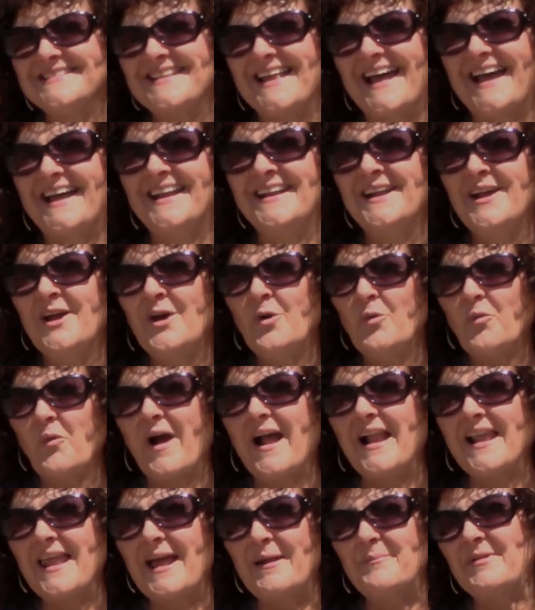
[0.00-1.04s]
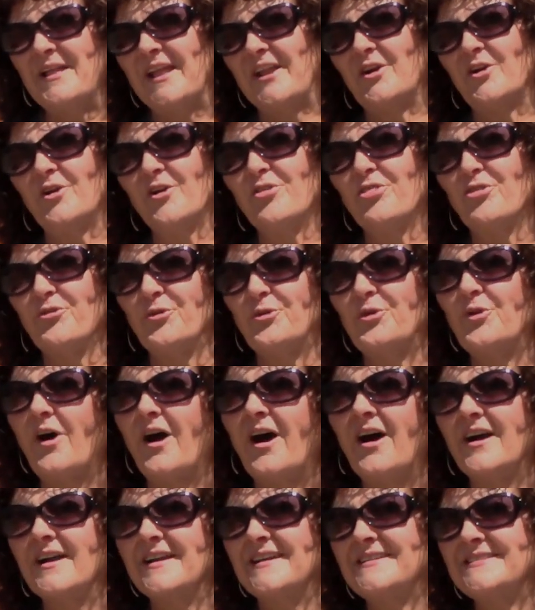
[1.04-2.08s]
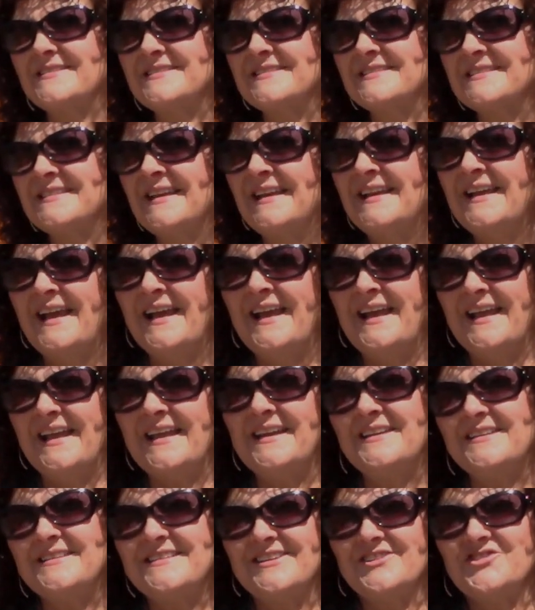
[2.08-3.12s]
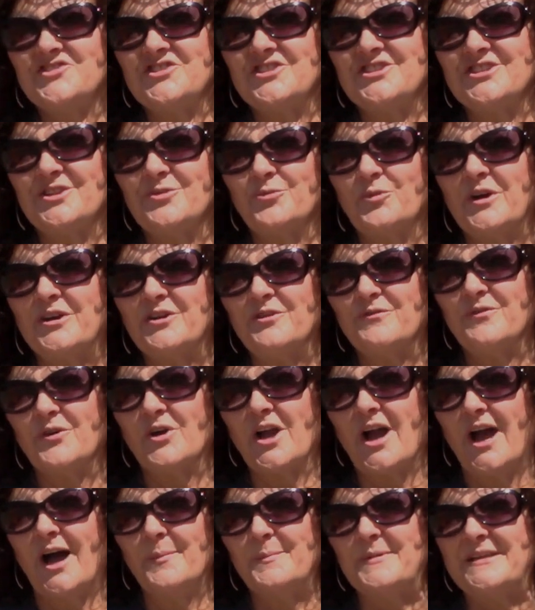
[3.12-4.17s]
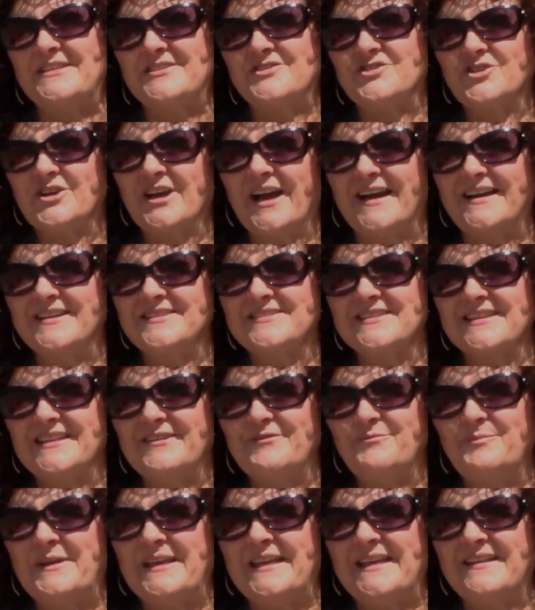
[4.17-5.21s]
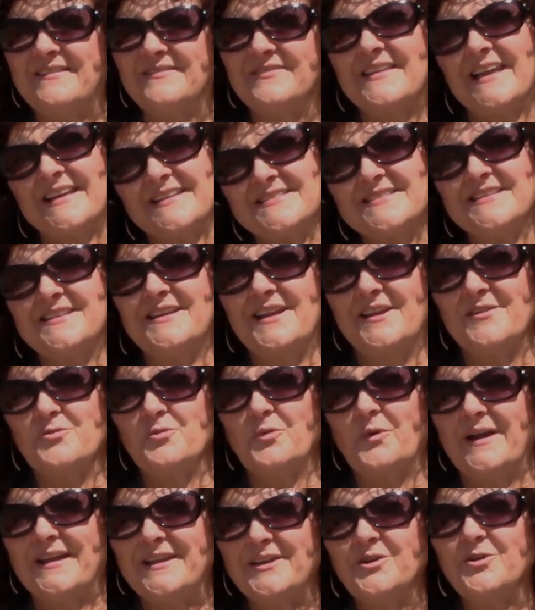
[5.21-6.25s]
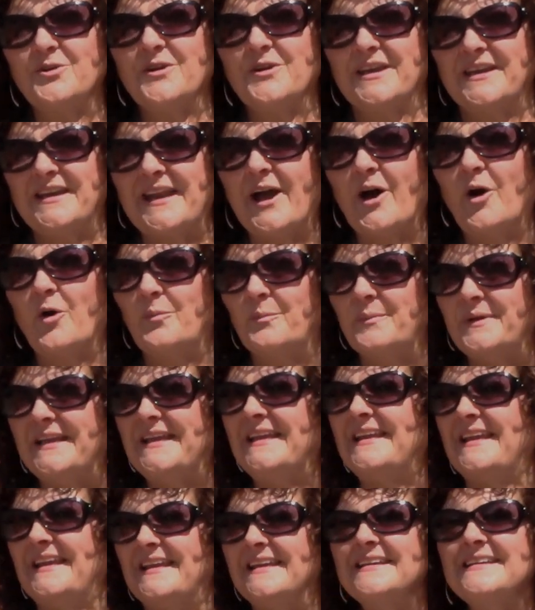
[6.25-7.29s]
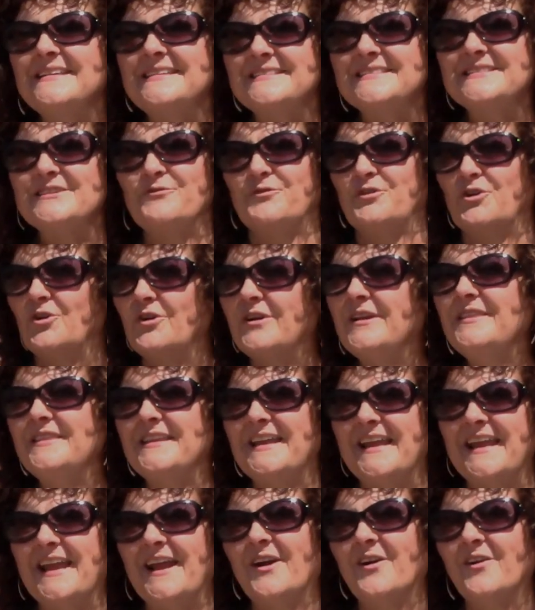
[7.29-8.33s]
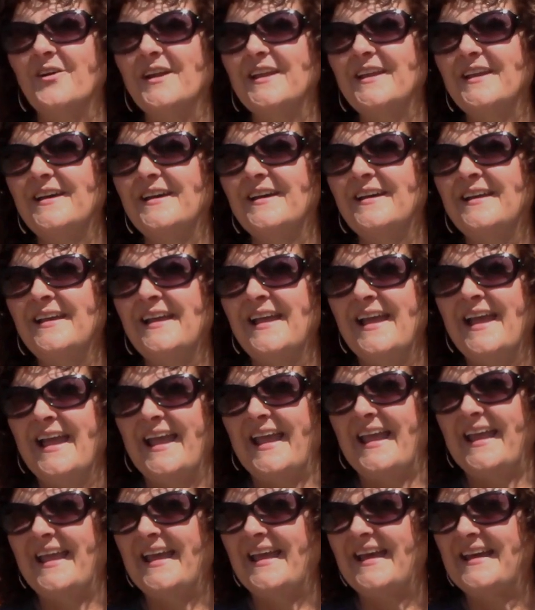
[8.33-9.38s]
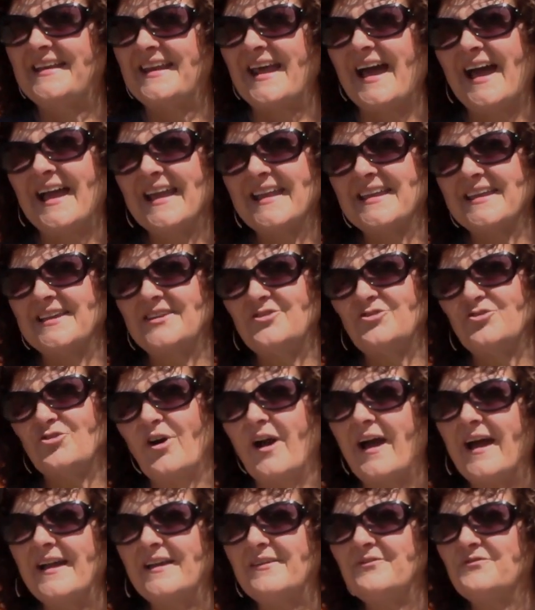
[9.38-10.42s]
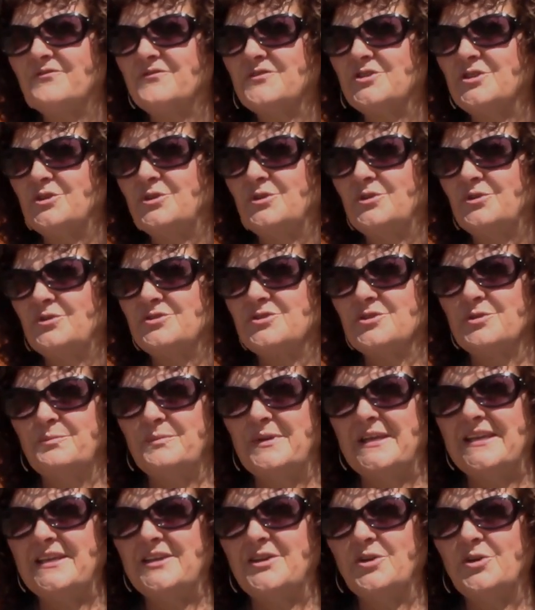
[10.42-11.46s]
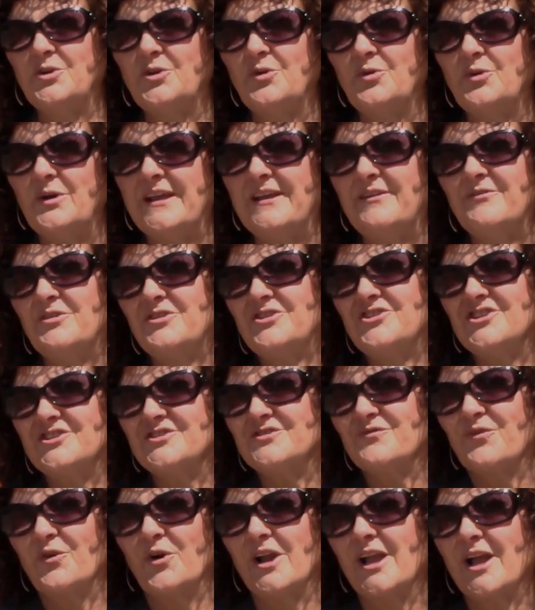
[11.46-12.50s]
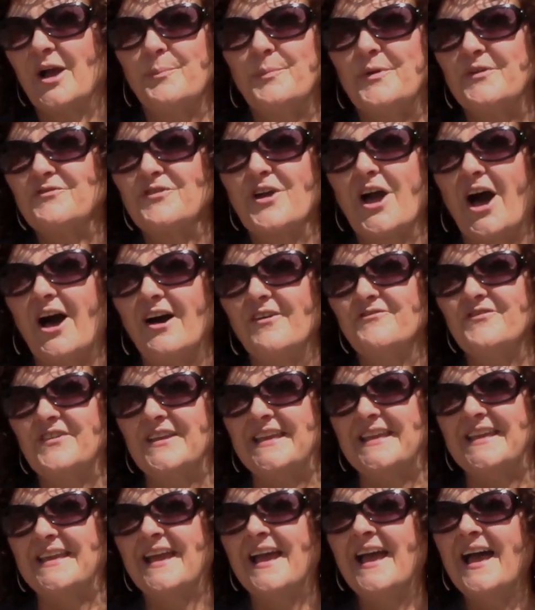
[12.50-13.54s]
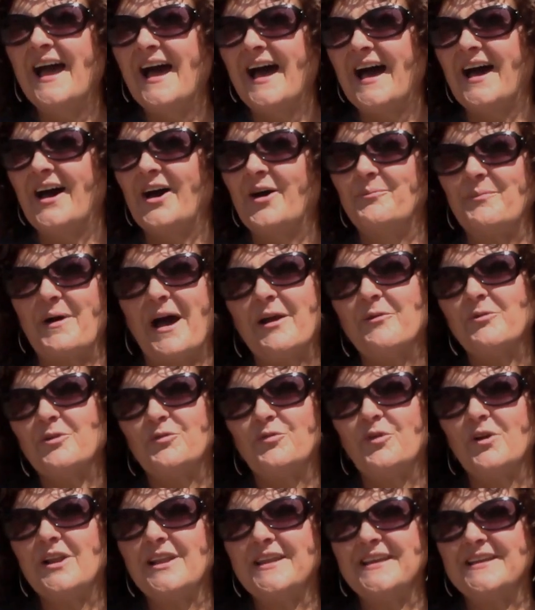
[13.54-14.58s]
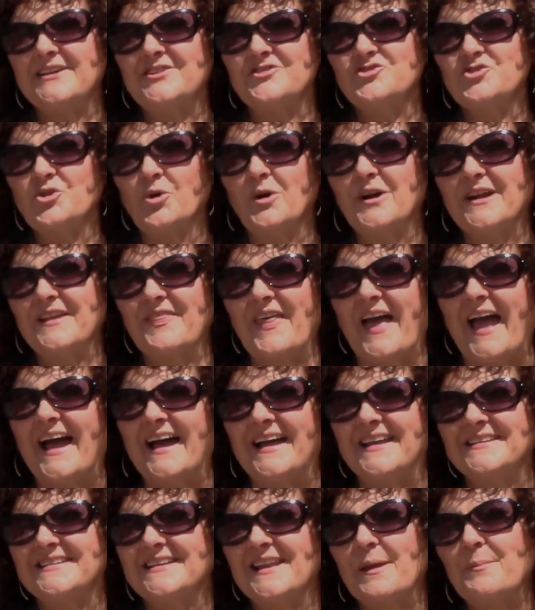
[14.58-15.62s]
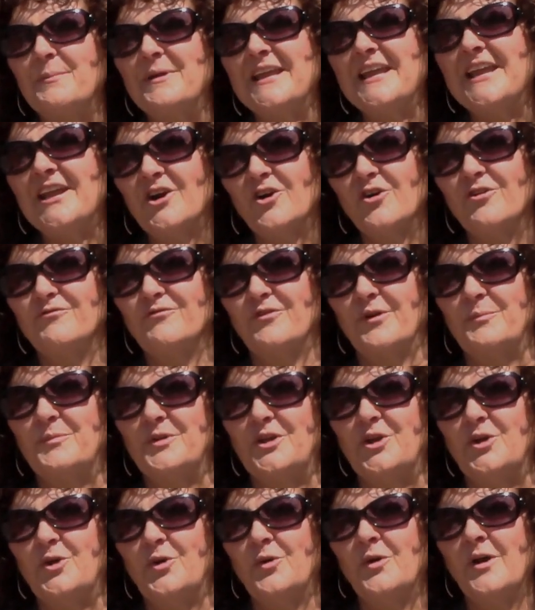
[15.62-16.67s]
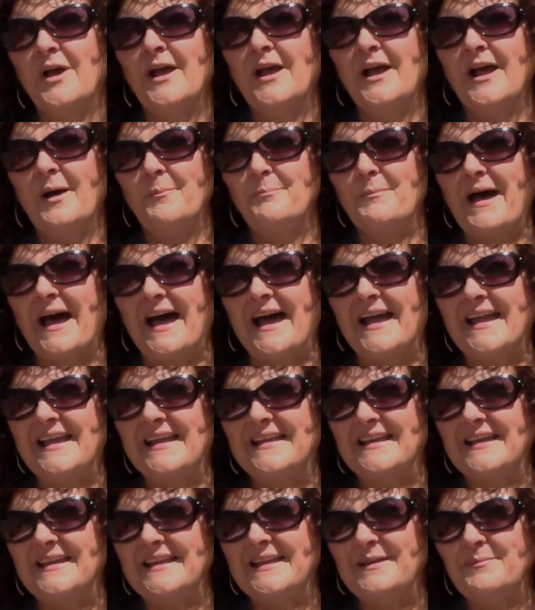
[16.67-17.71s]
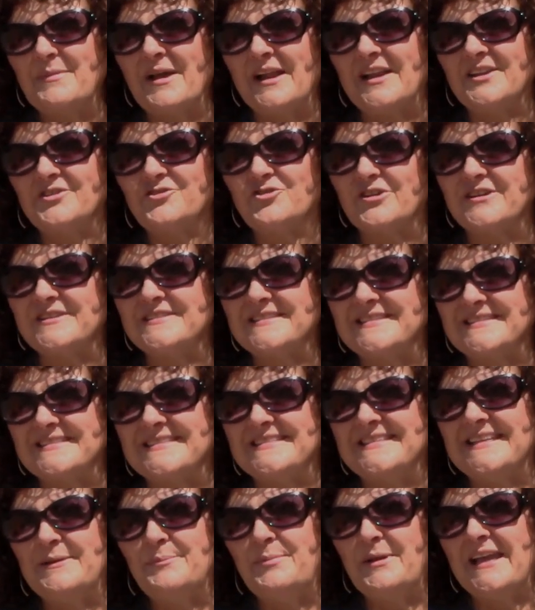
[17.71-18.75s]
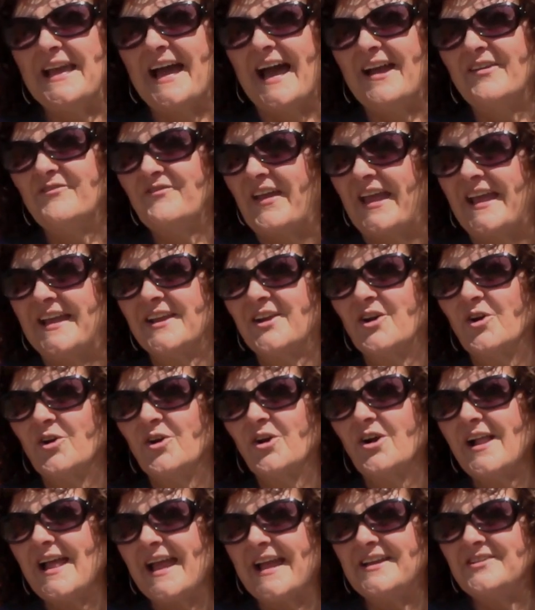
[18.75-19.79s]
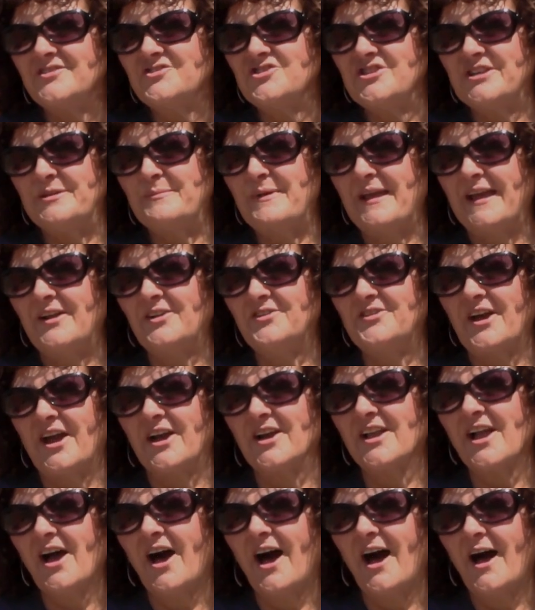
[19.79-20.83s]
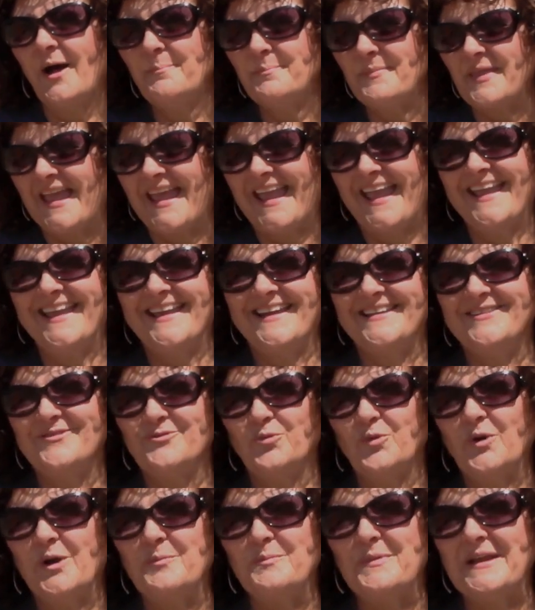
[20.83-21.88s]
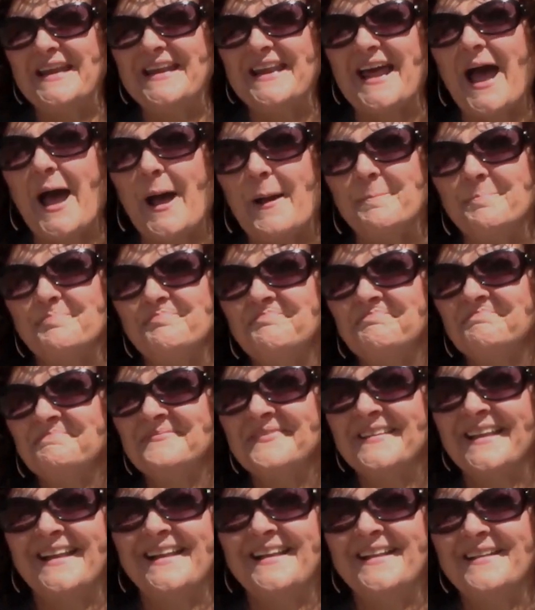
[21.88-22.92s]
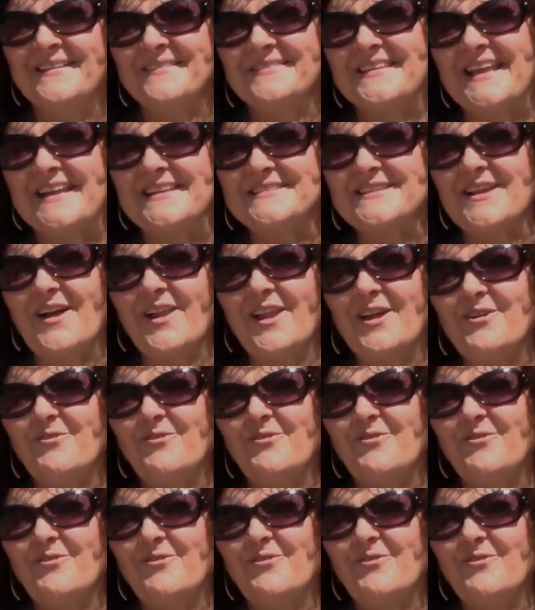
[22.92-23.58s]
that while I'm here through August, in addition to the wonderful comments you guys leave me, that's another way you can help me, is if you're in the area and I can drive to meet you, even just for a cup of coffee, I would really enjoy that. Let me hear from you. My email address is tbivangirl@gmail.com, and we'll meet up. That's all I